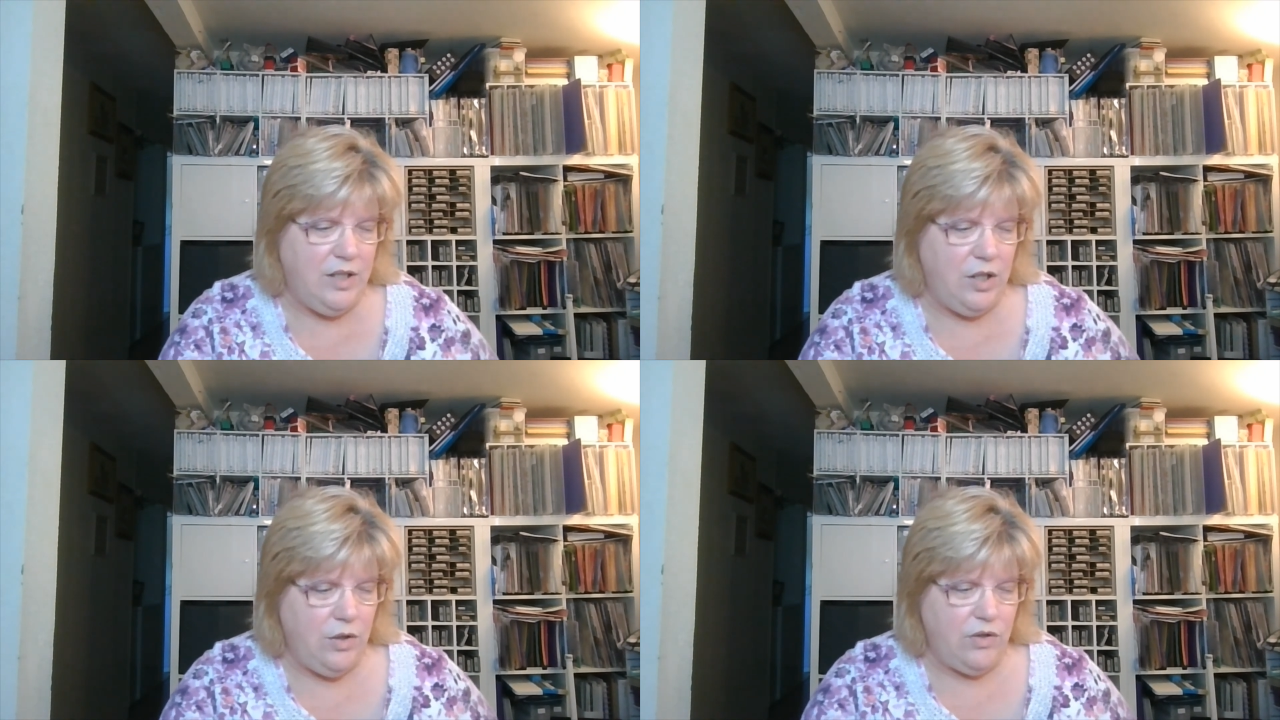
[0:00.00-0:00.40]

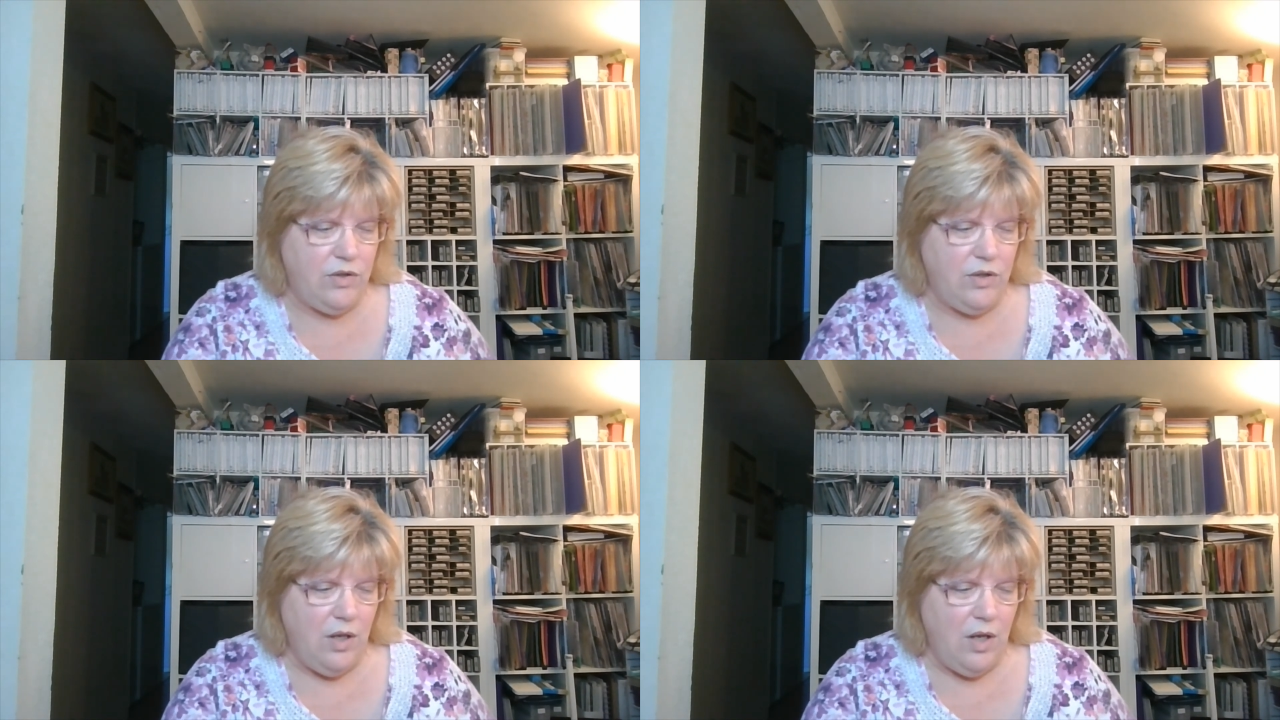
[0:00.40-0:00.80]

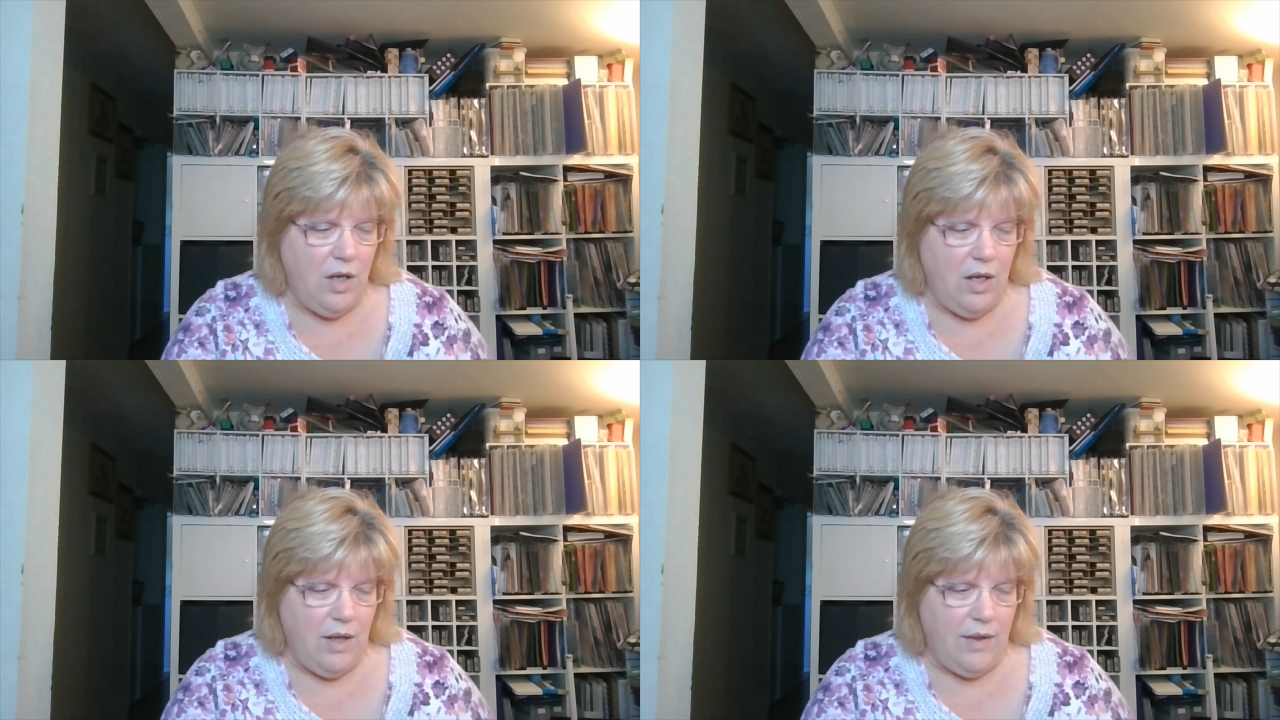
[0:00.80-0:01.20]
use
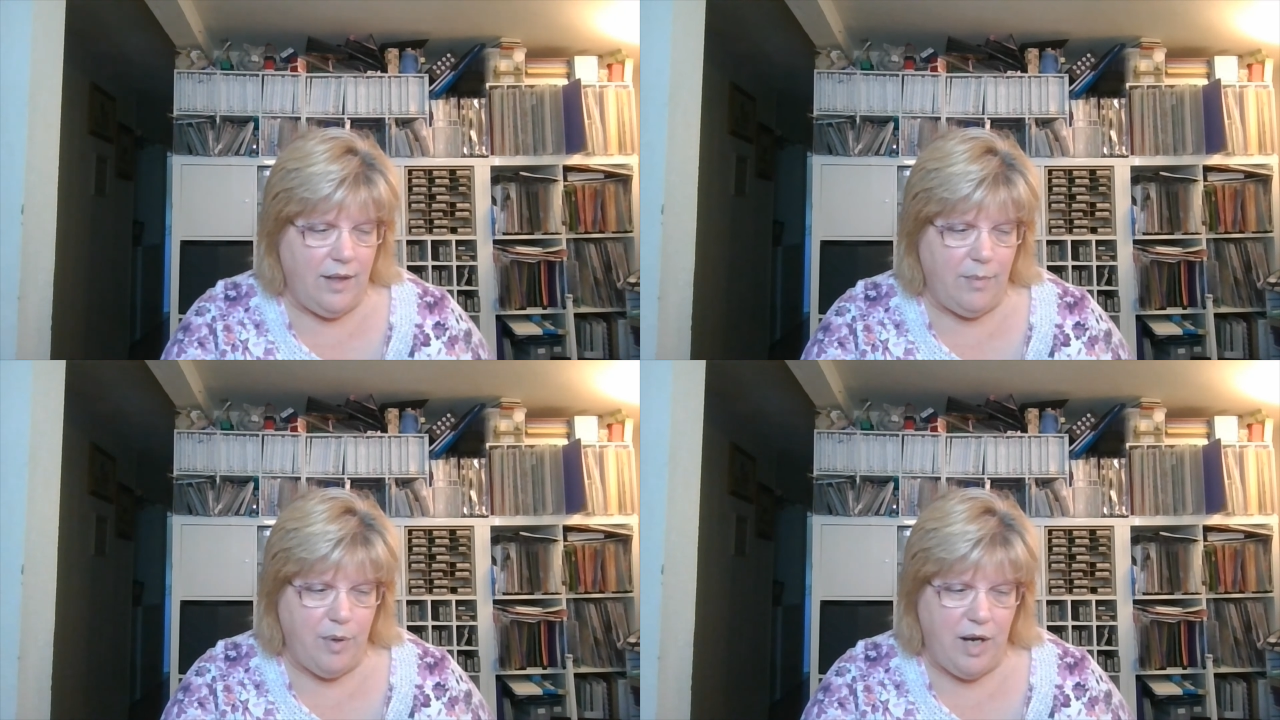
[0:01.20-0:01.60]

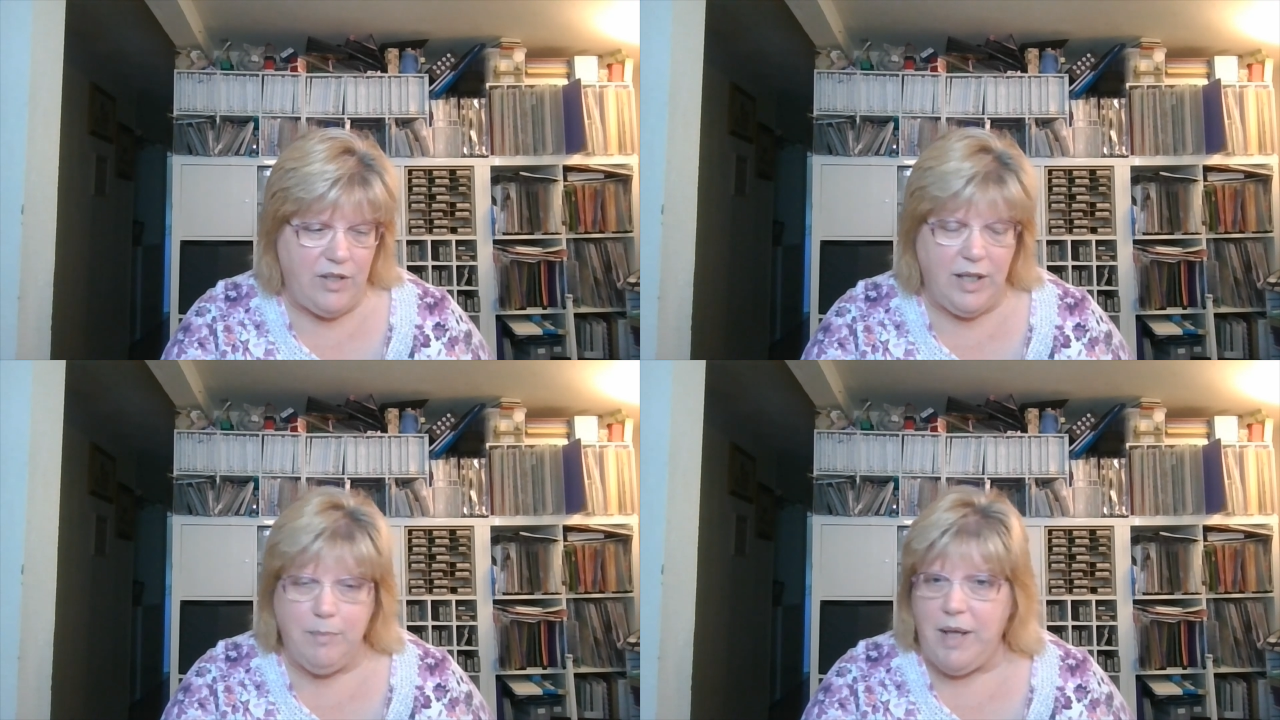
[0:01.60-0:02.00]
the
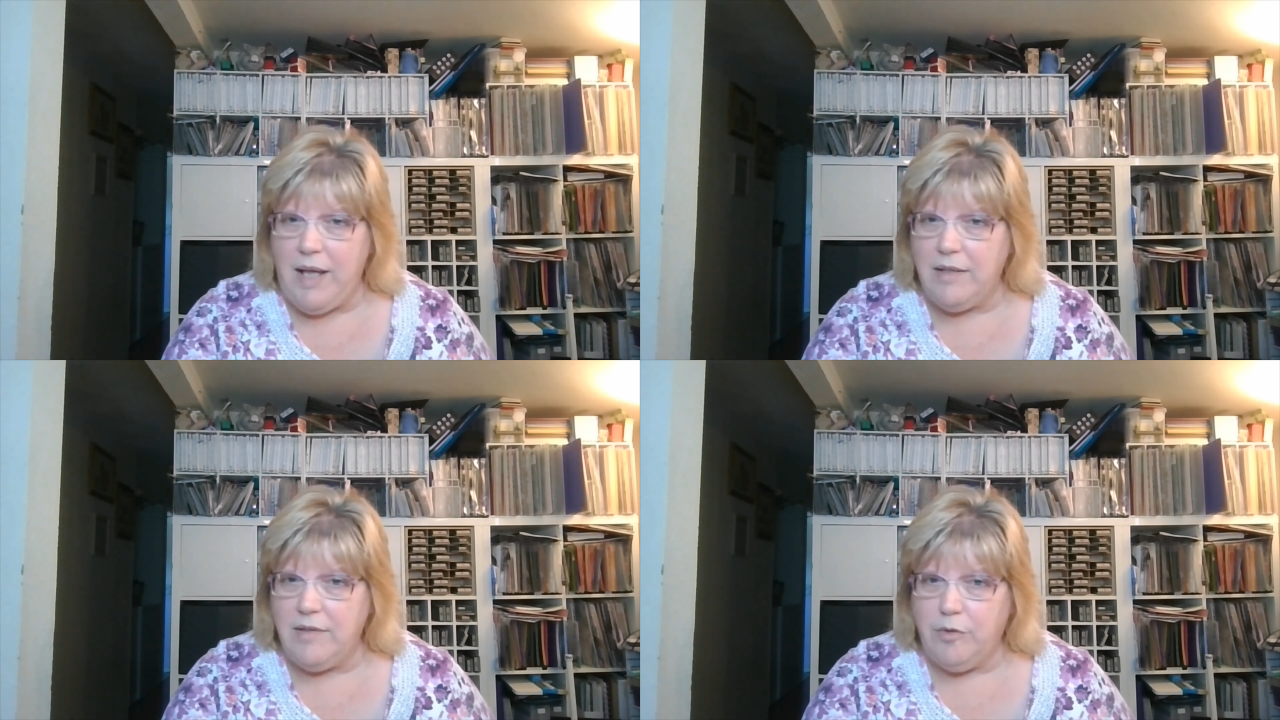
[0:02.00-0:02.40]
project
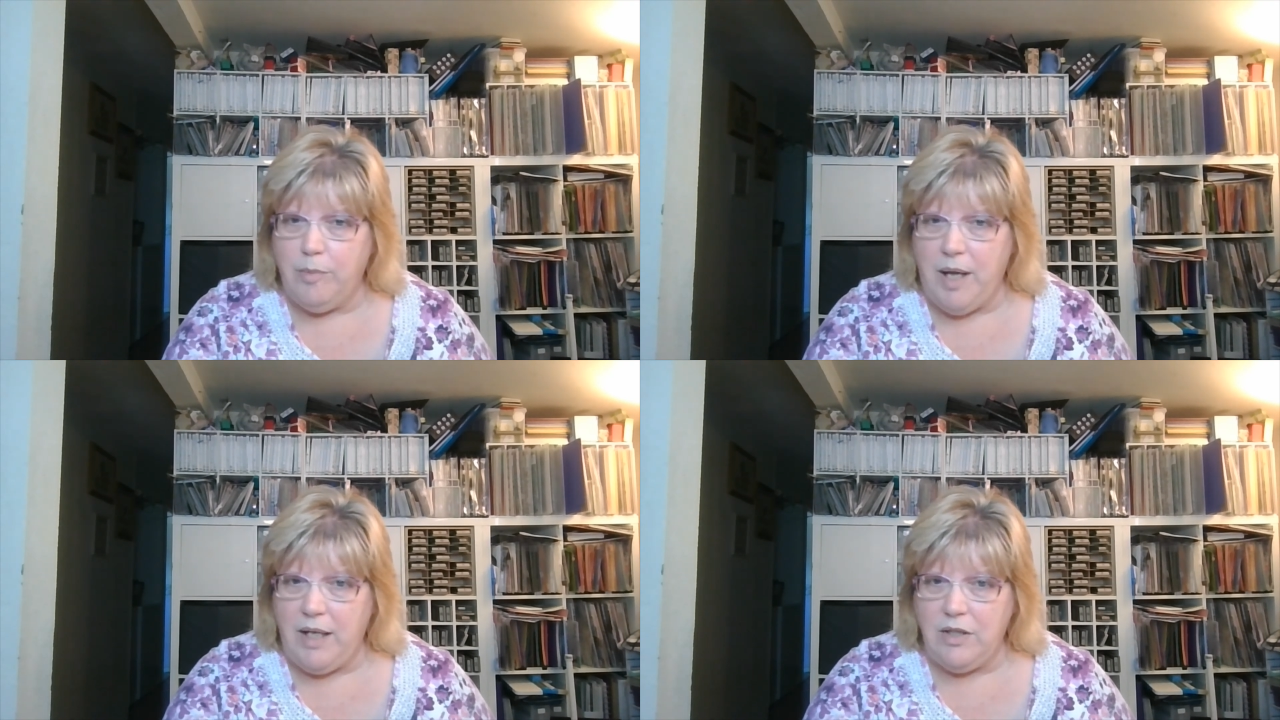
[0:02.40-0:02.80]
bags for
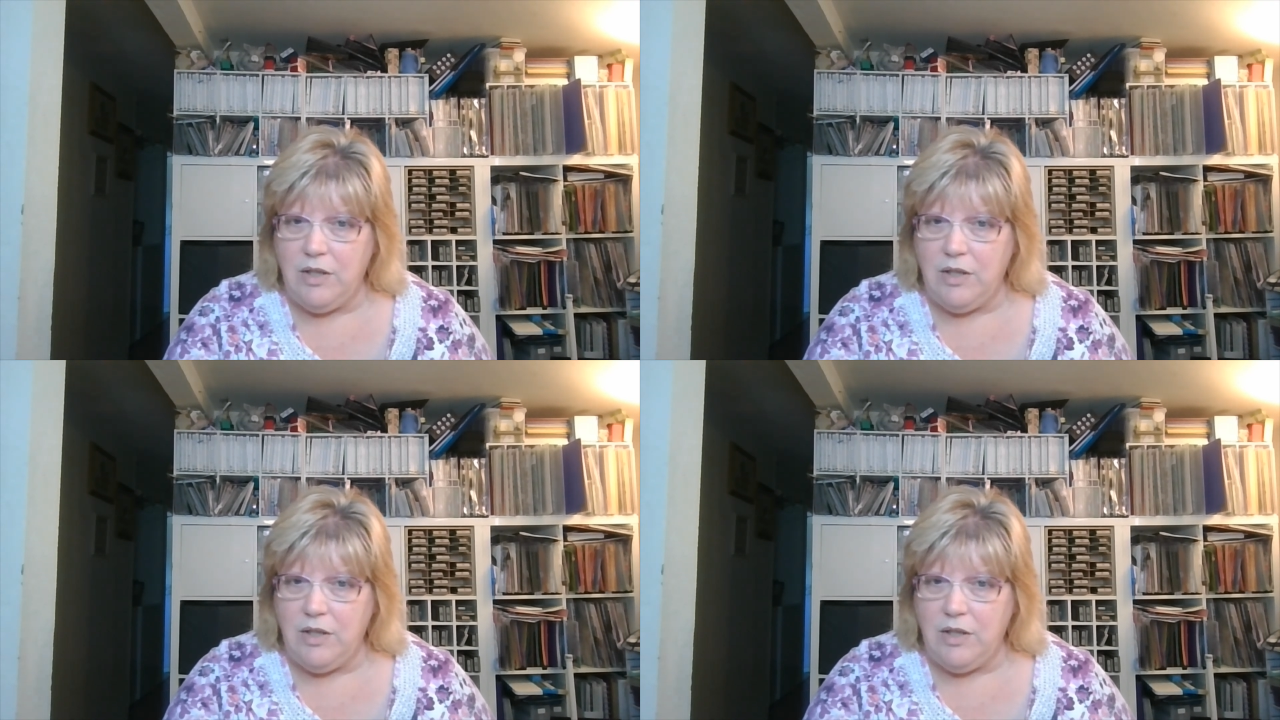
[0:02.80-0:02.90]
my